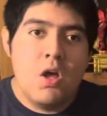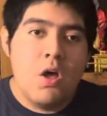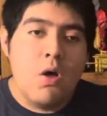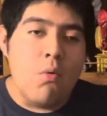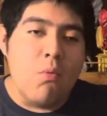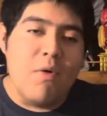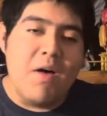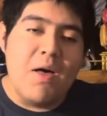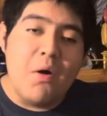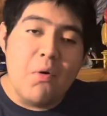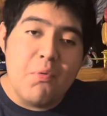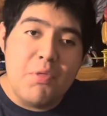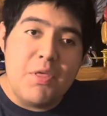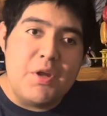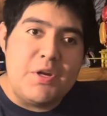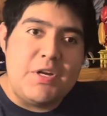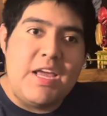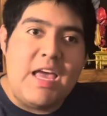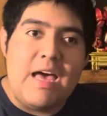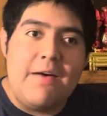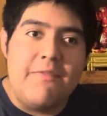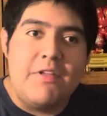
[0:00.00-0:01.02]
Well, there
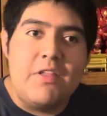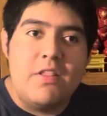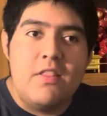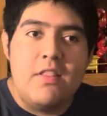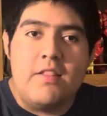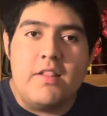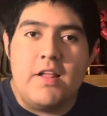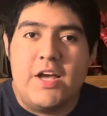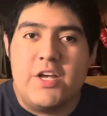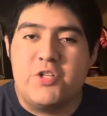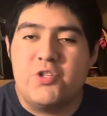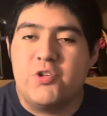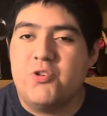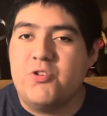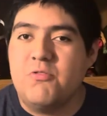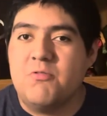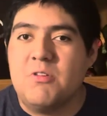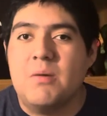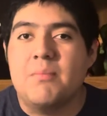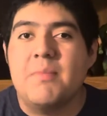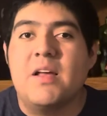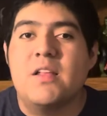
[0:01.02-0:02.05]
you have it. I showed
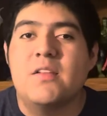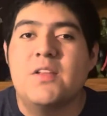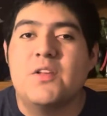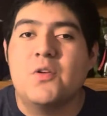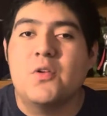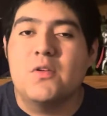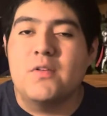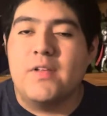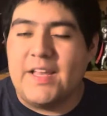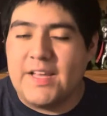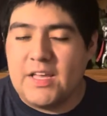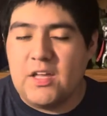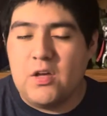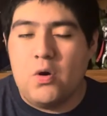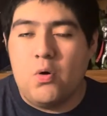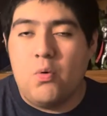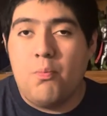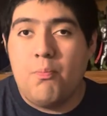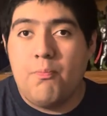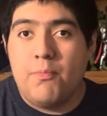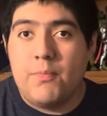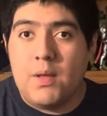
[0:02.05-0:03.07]
you around my little
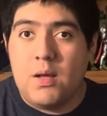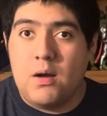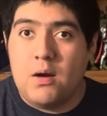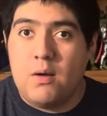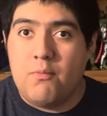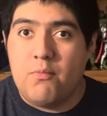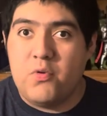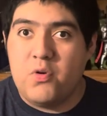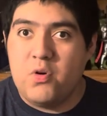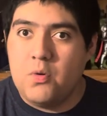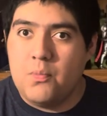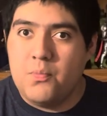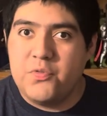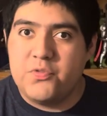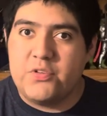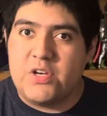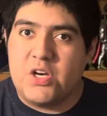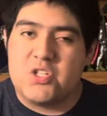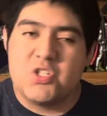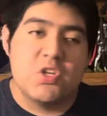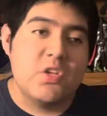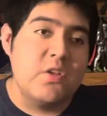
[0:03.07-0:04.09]
Lego room
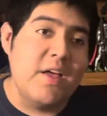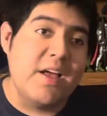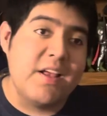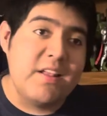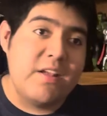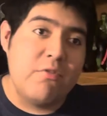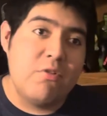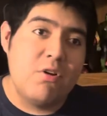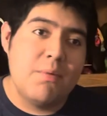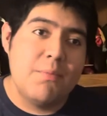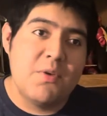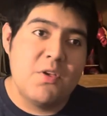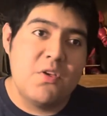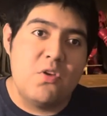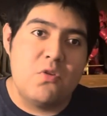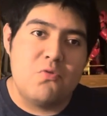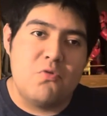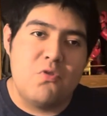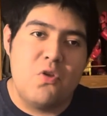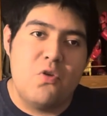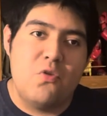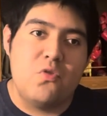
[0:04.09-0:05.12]
/ collecting room, because
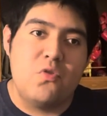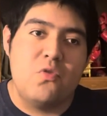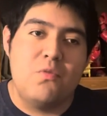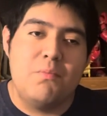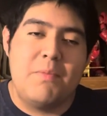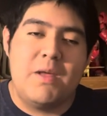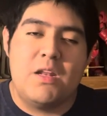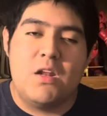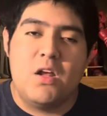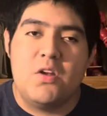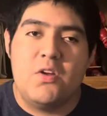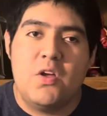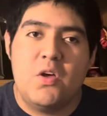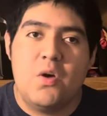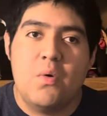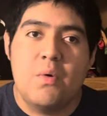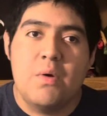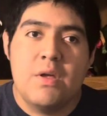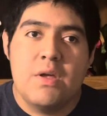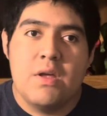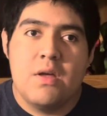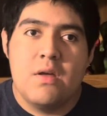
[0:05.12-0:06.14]
for those who may not
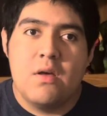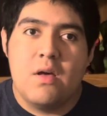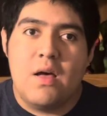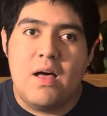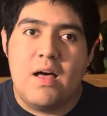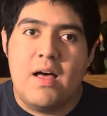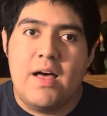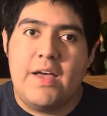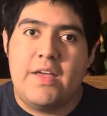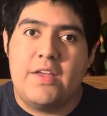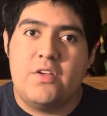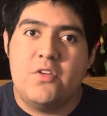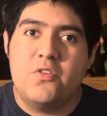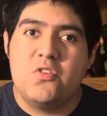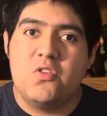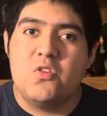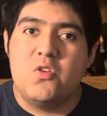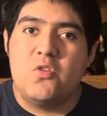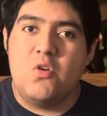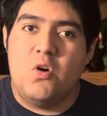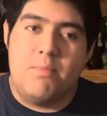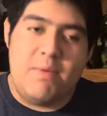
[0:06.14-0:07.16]
know, I used
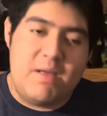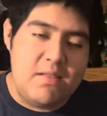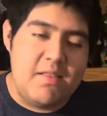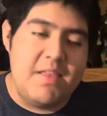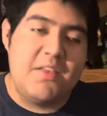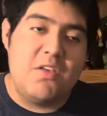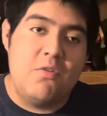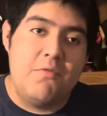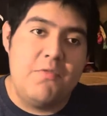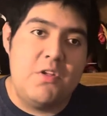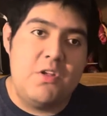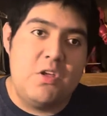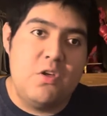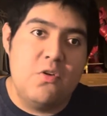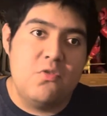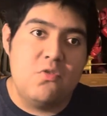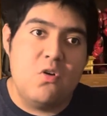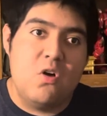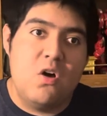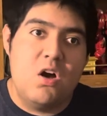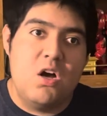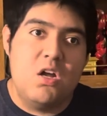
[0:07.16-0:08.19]
to do all my Lego
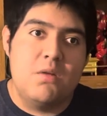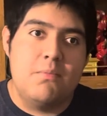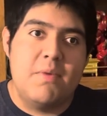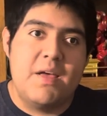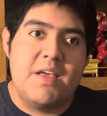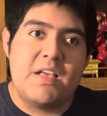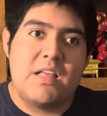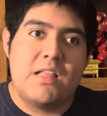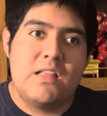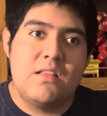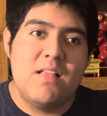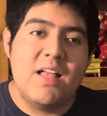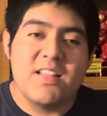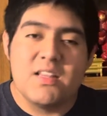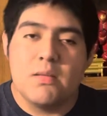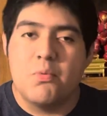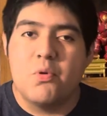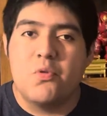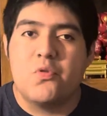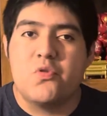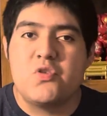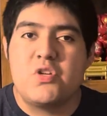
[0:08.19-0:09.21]
videos on my
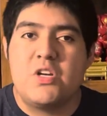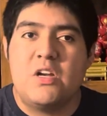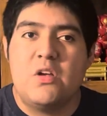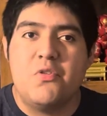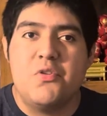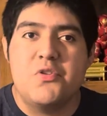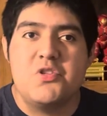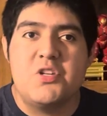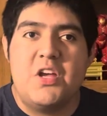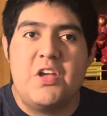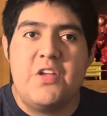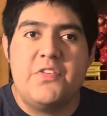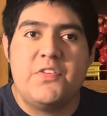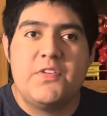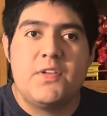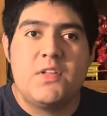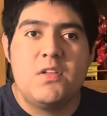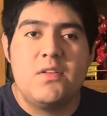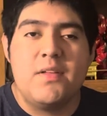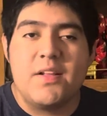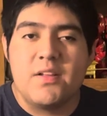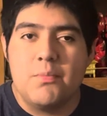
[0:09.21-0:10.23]
collectibles channel, Jay's
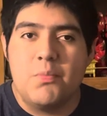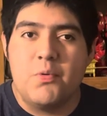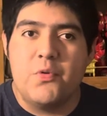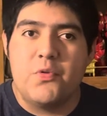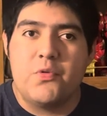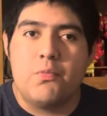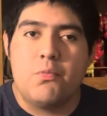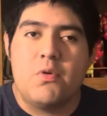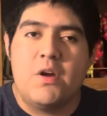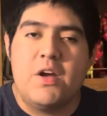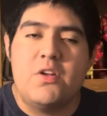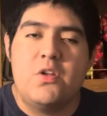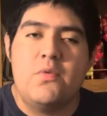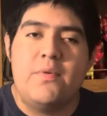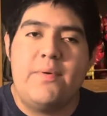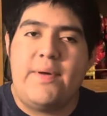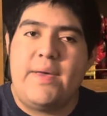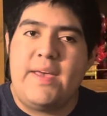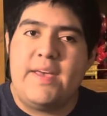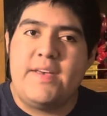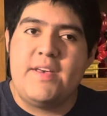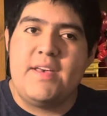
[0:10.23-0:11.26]
Collectibles, where I do
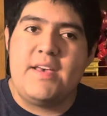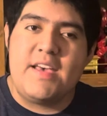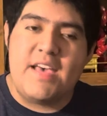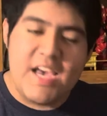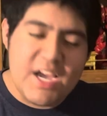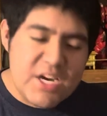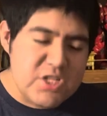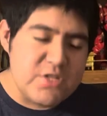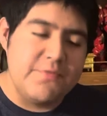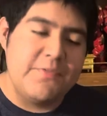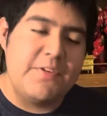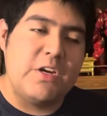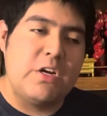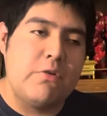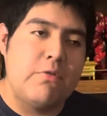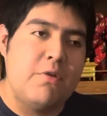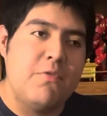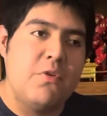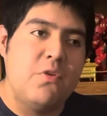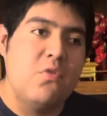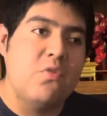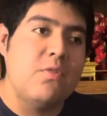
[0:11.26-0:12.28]
action figure
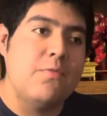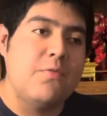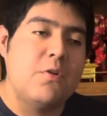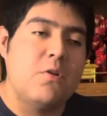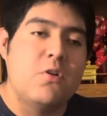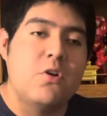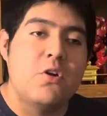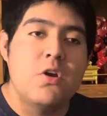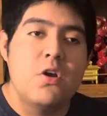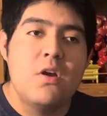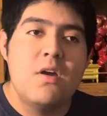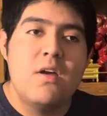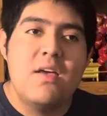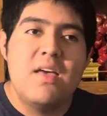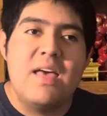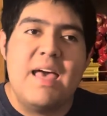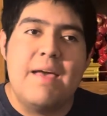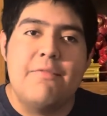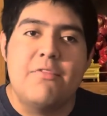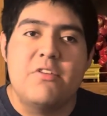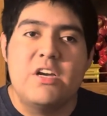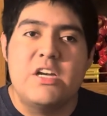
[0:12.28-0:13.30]
reviews. If you're
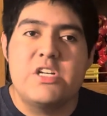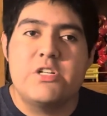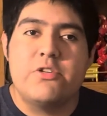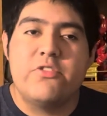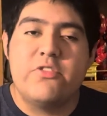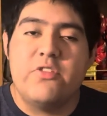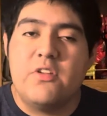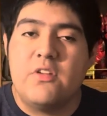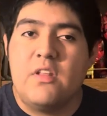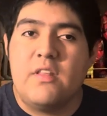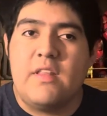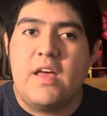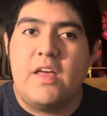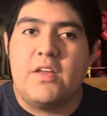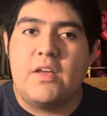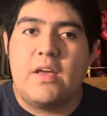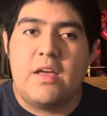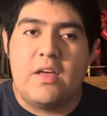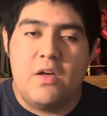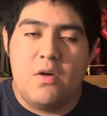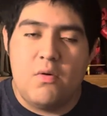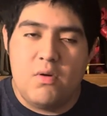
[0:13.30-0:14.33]
ever interested in that, you
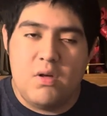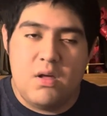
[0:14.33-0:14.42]
can go